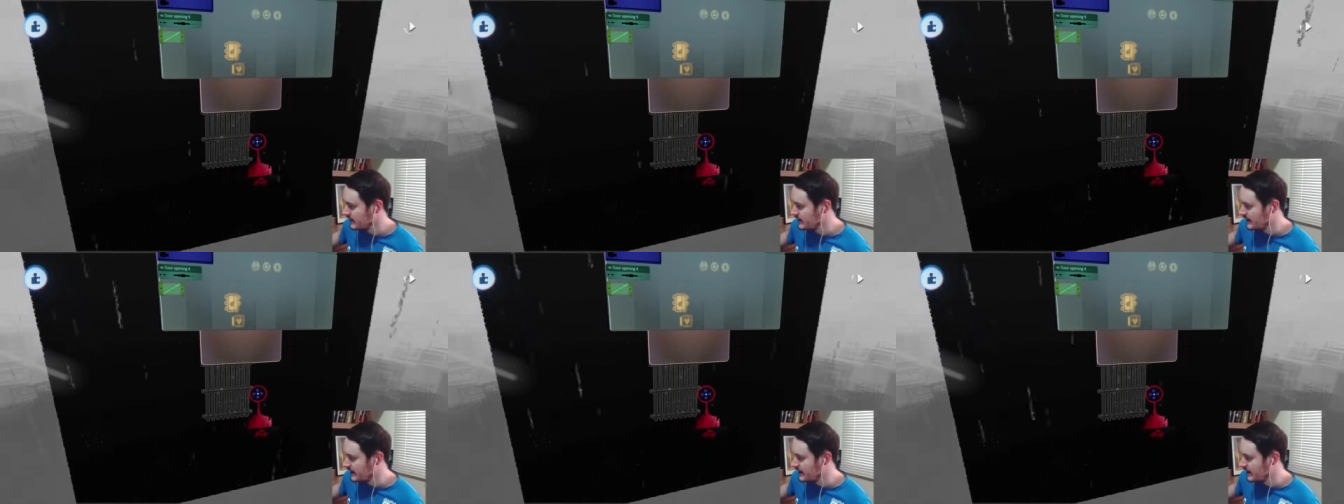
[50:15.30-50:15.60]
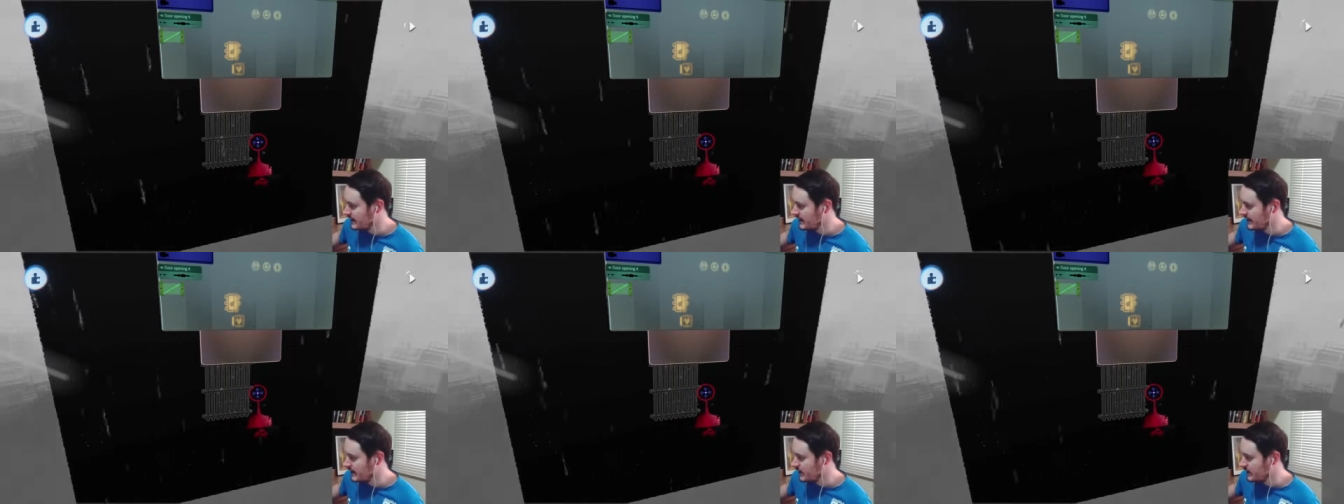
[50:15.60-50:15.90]

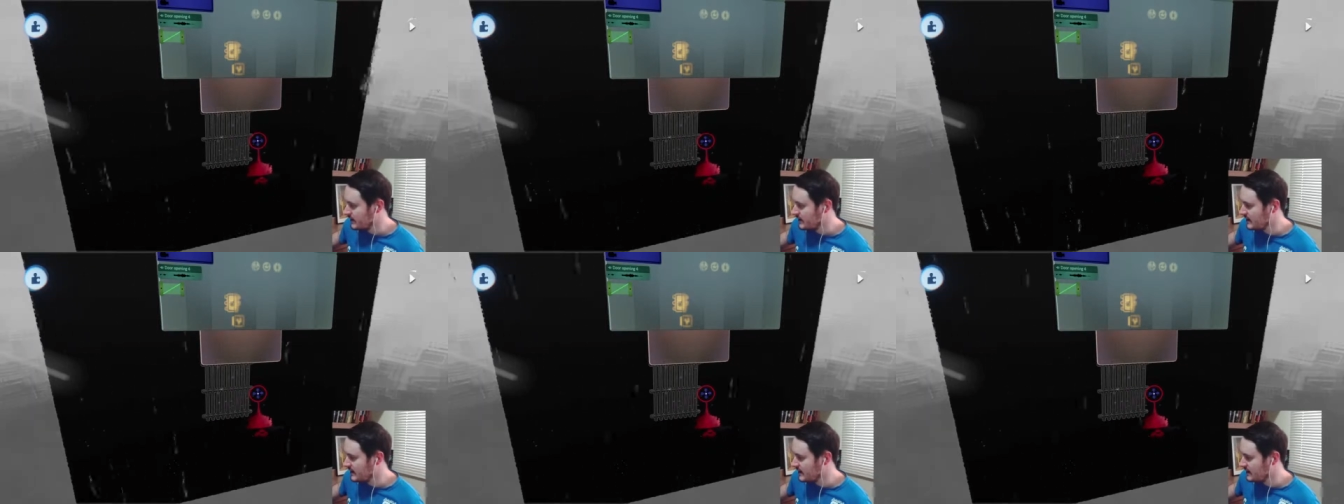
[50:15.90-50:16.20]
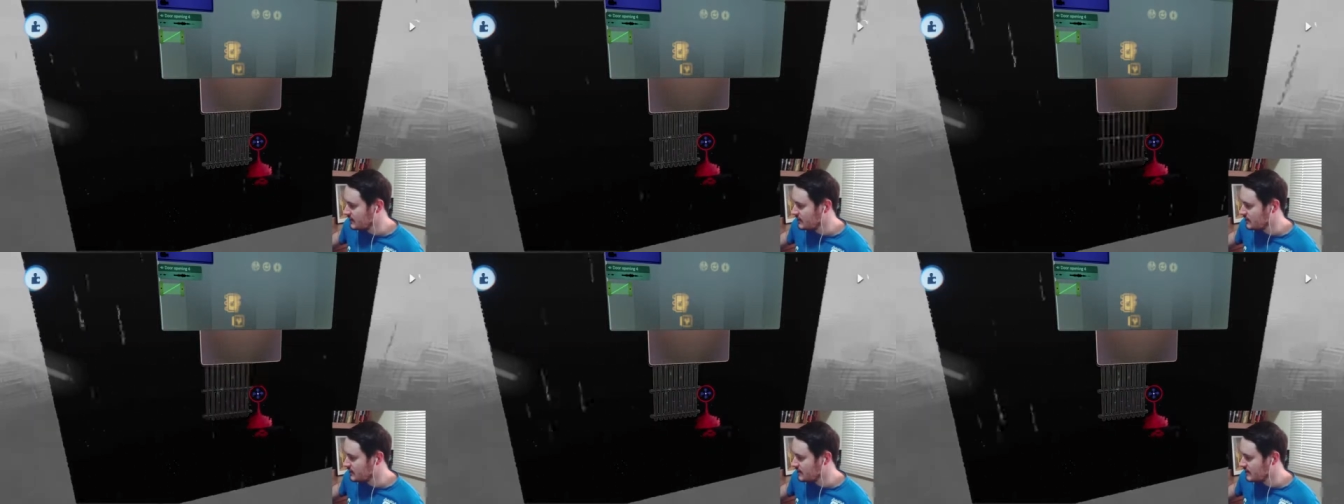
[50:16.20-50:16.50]

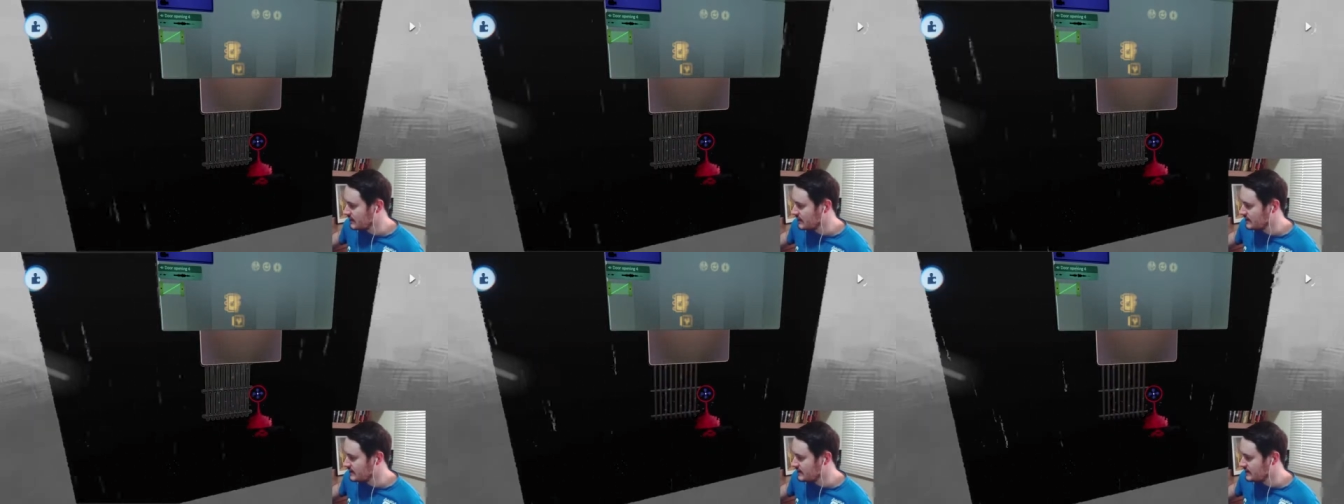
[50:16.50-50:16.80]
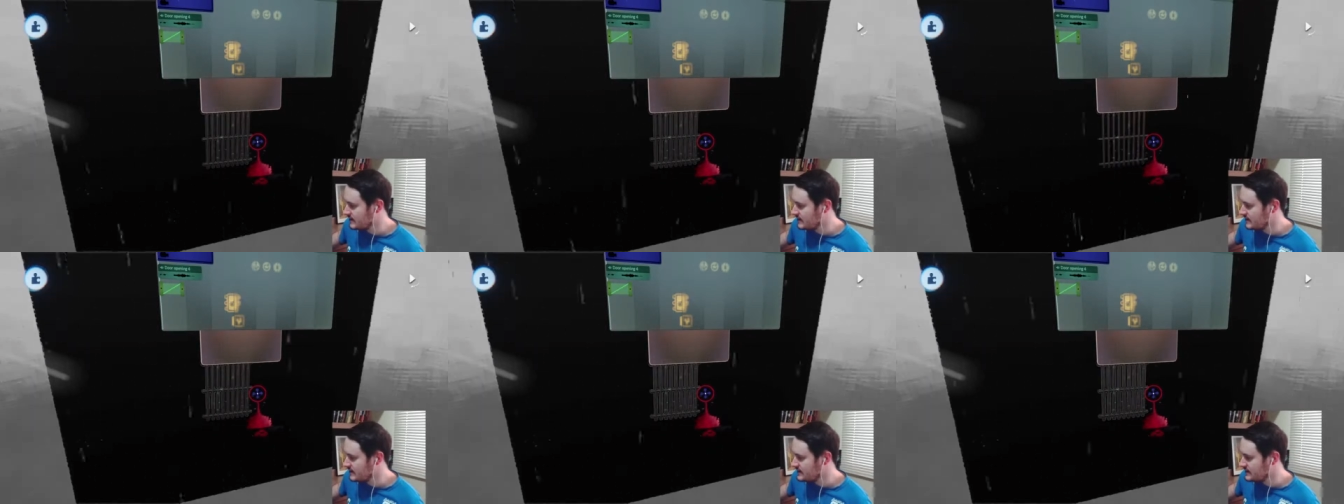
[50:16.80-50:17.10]
LB8, you
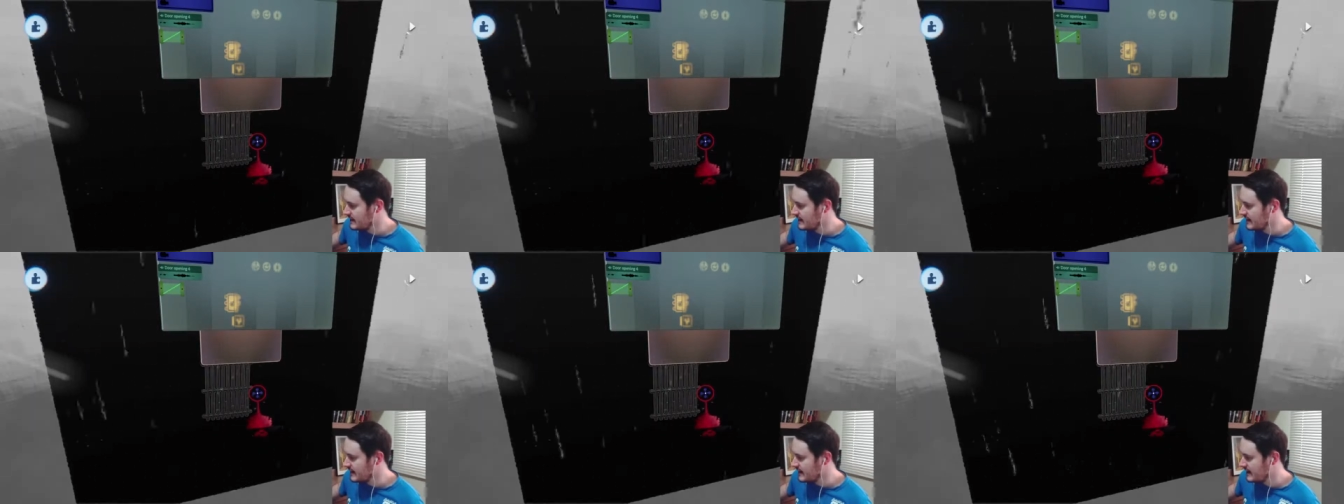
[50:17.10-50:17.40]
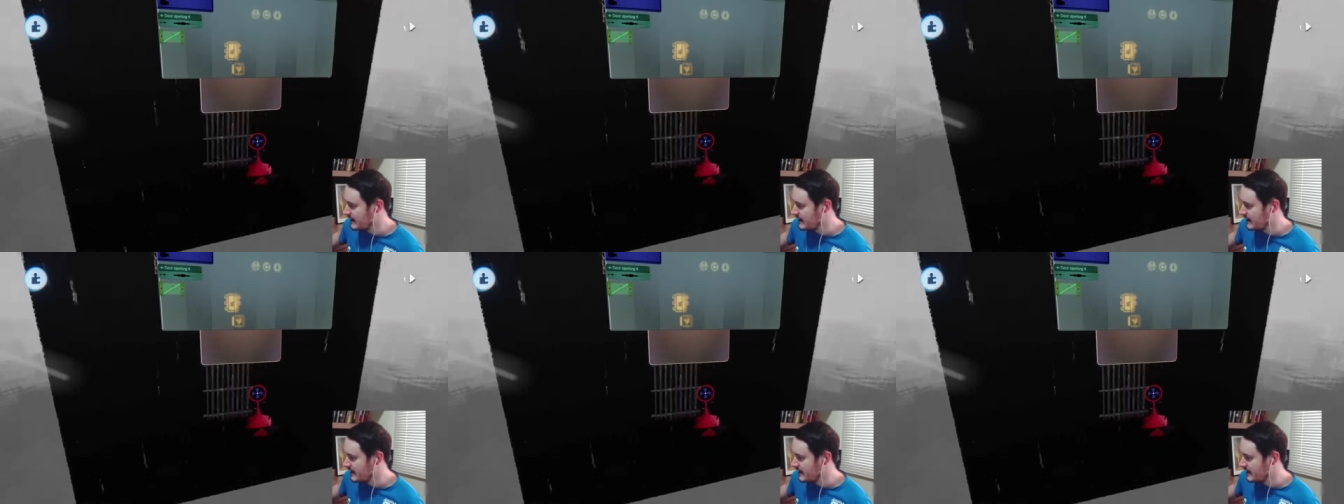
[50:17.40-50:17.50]
can set